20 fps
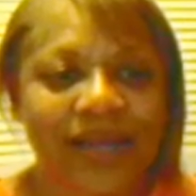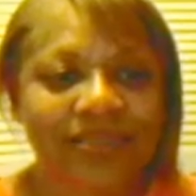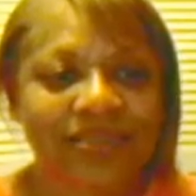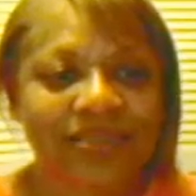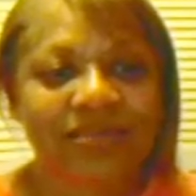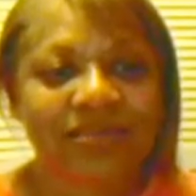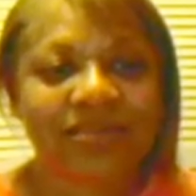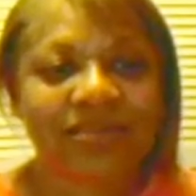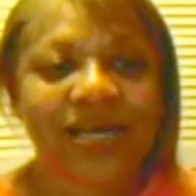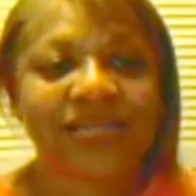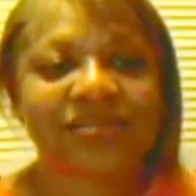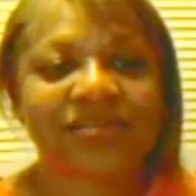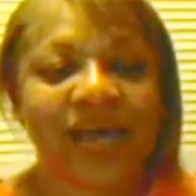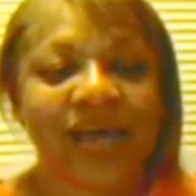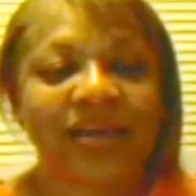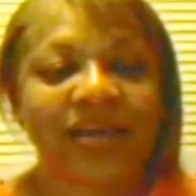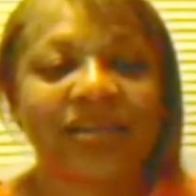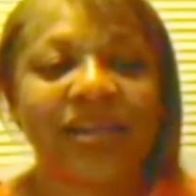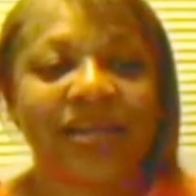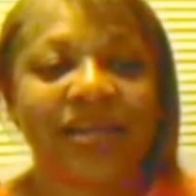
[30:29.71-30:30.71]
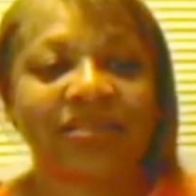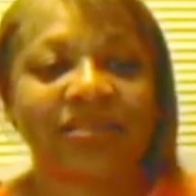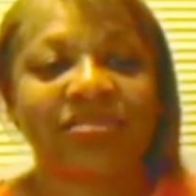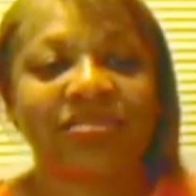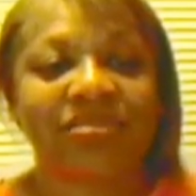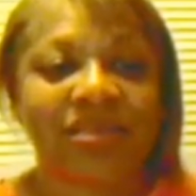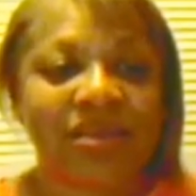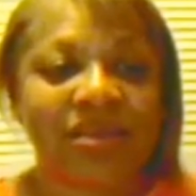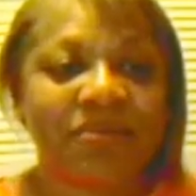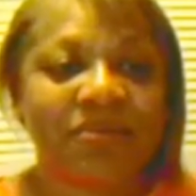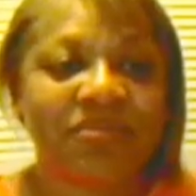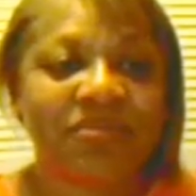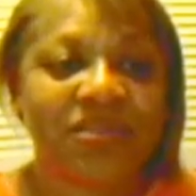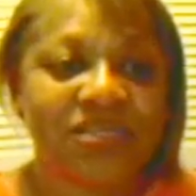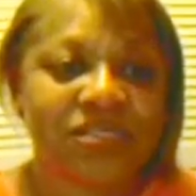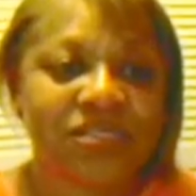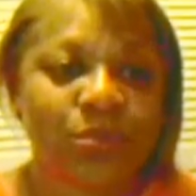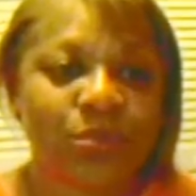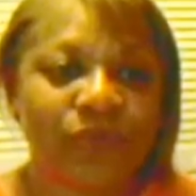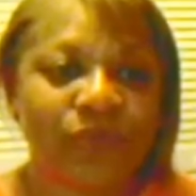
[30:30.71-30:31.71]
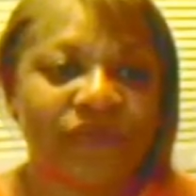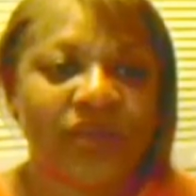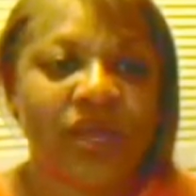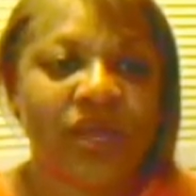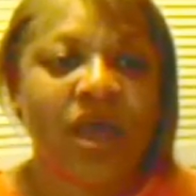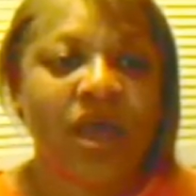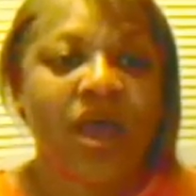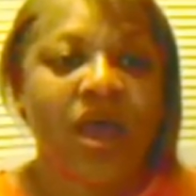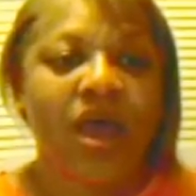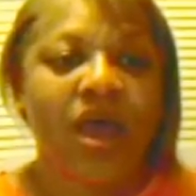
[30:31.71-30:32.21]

I think that's kind of like the theme of this movie.